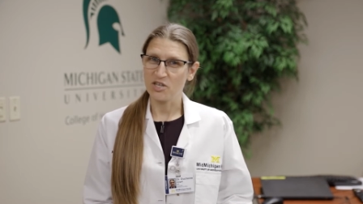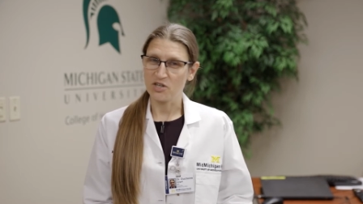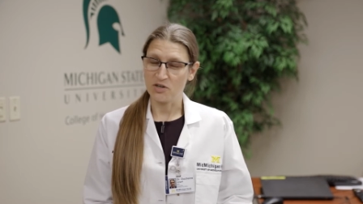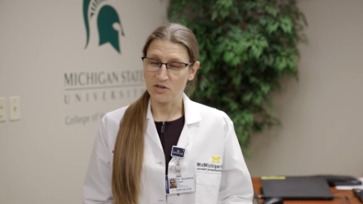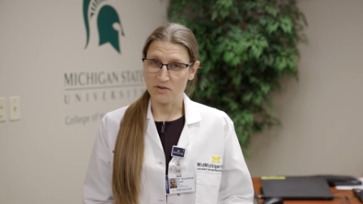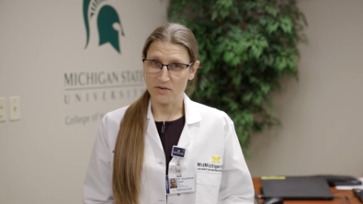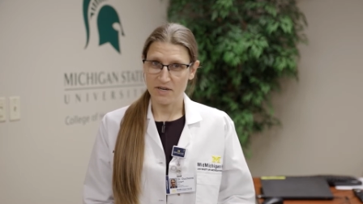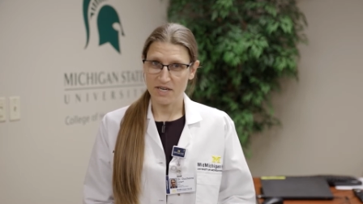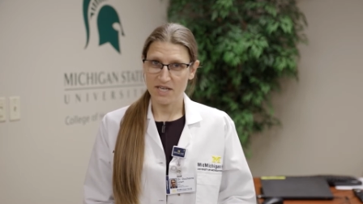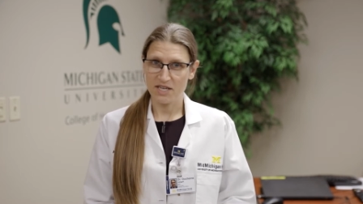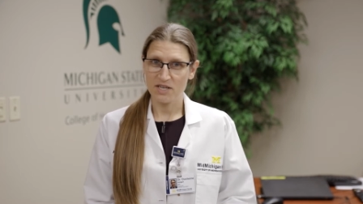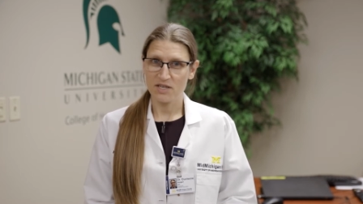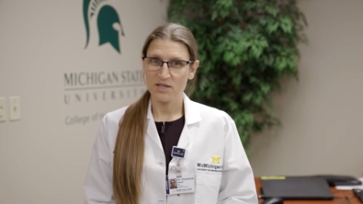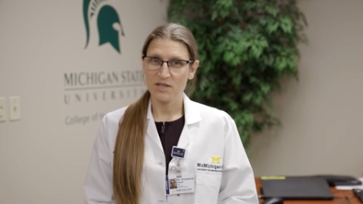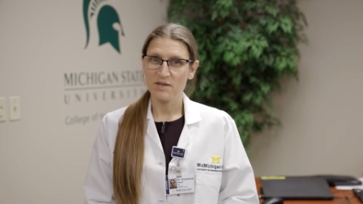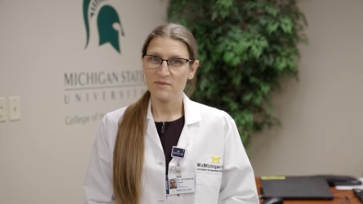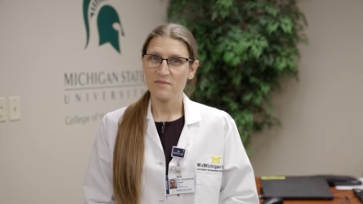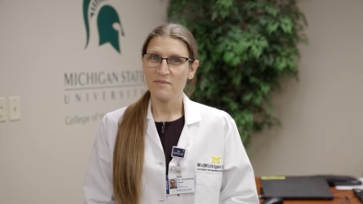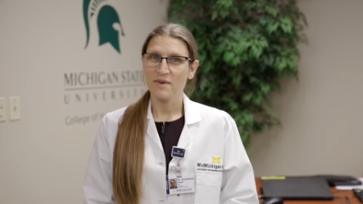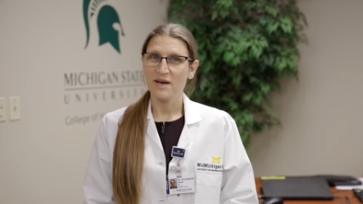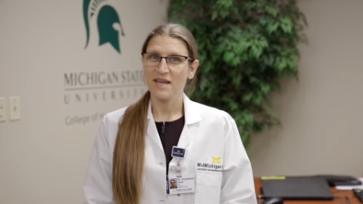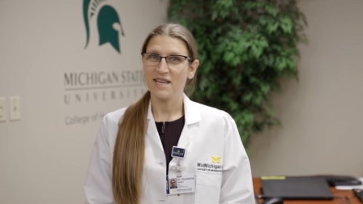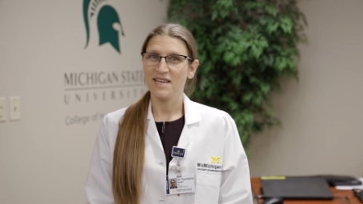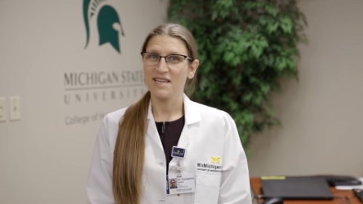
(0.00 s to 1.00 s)

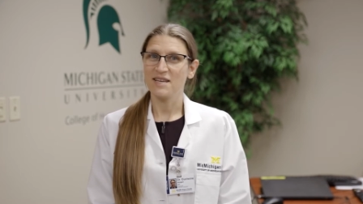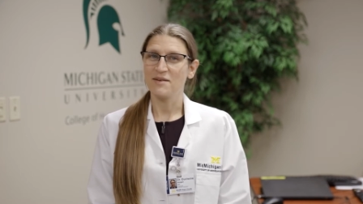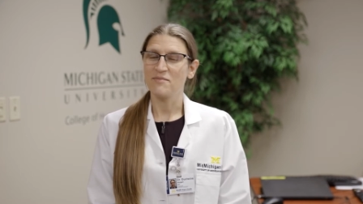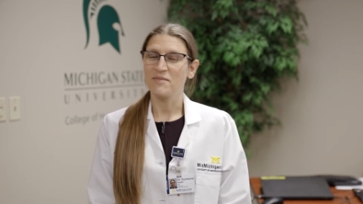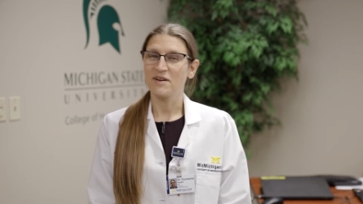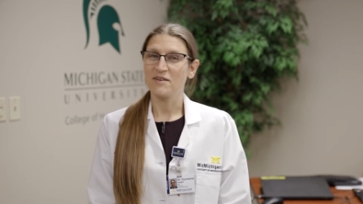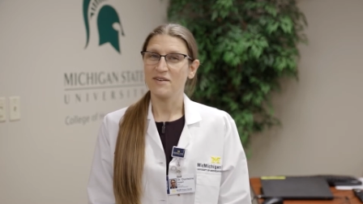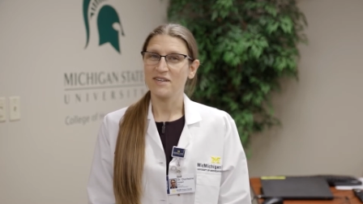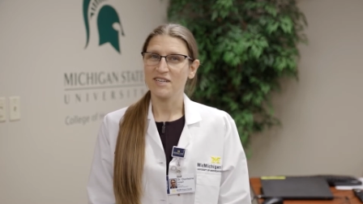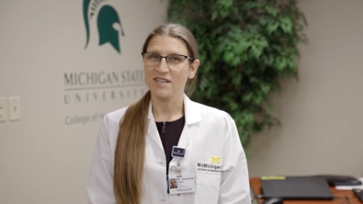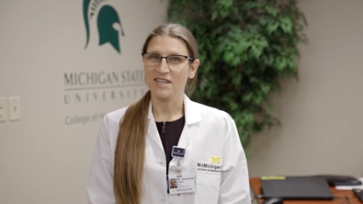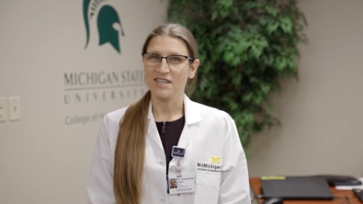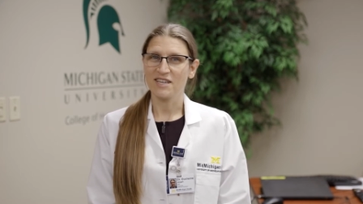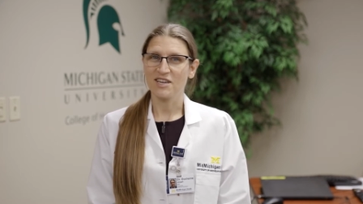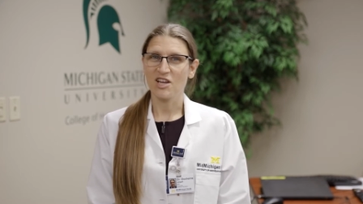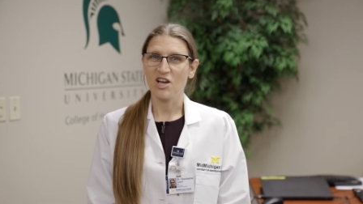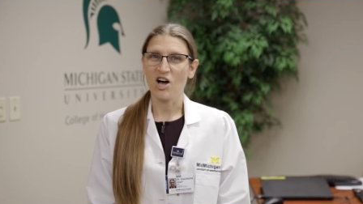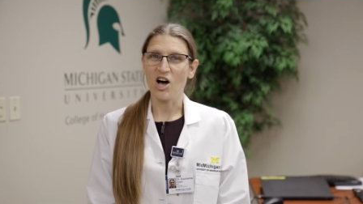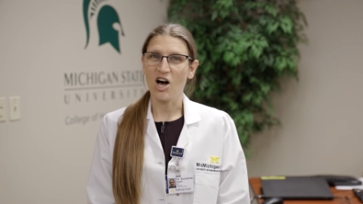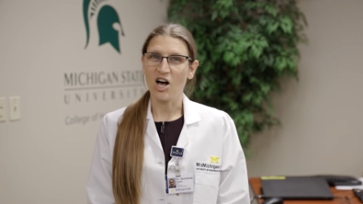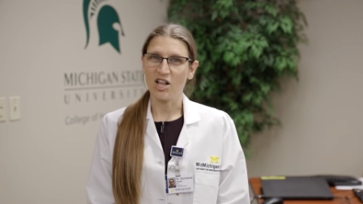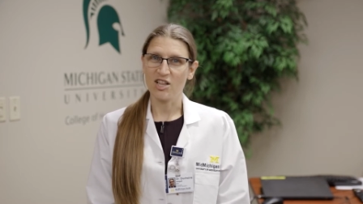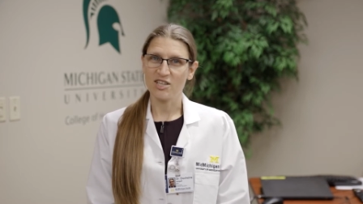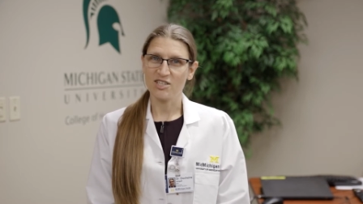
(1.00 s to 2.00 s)
curriculum by the American
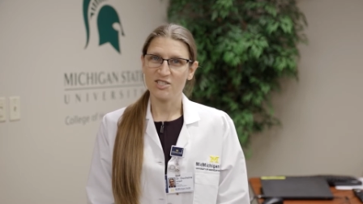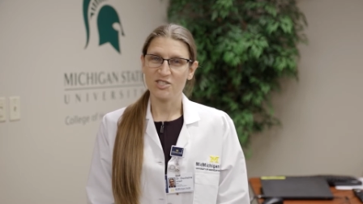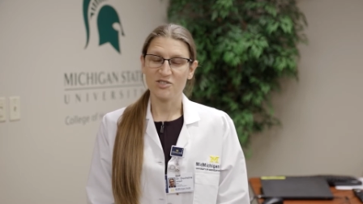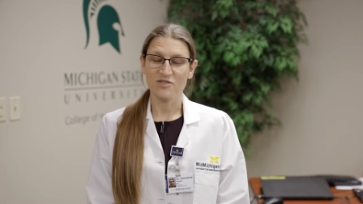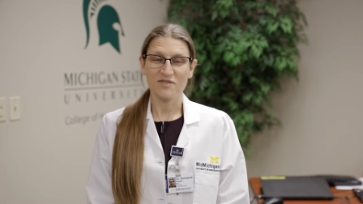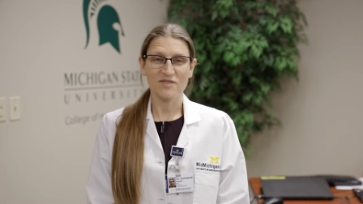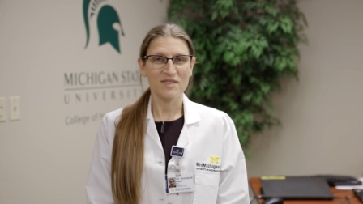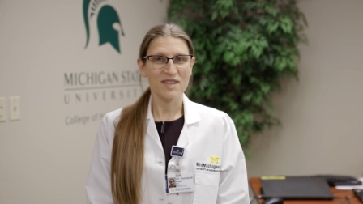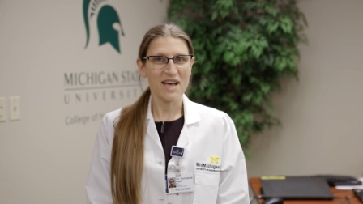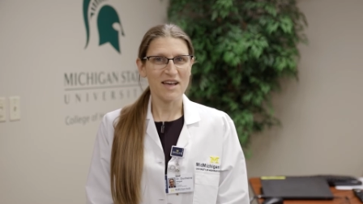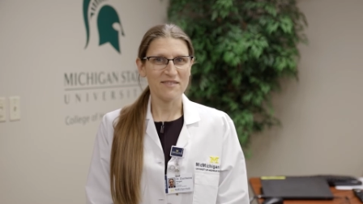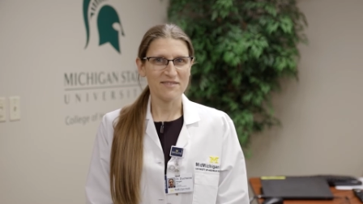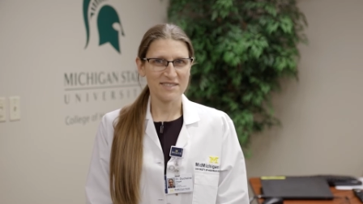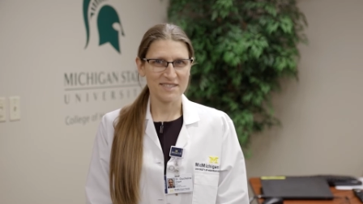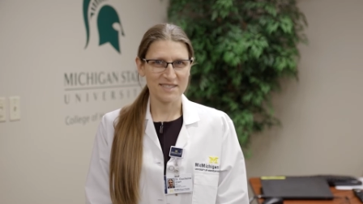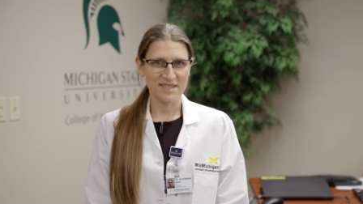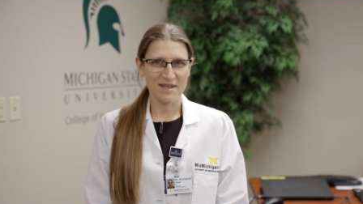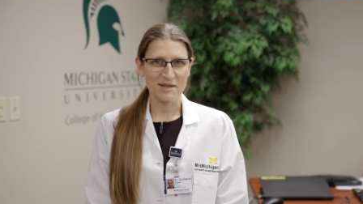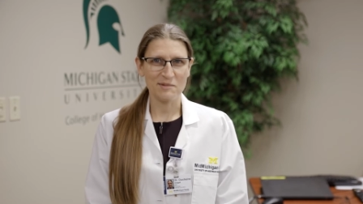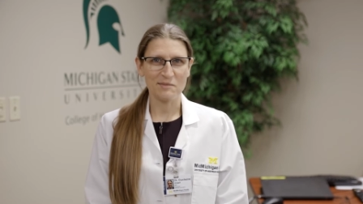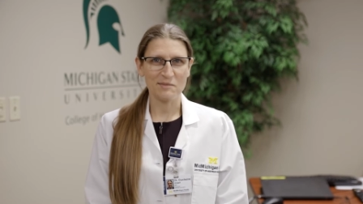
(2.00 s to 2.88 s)
College of Lifestyle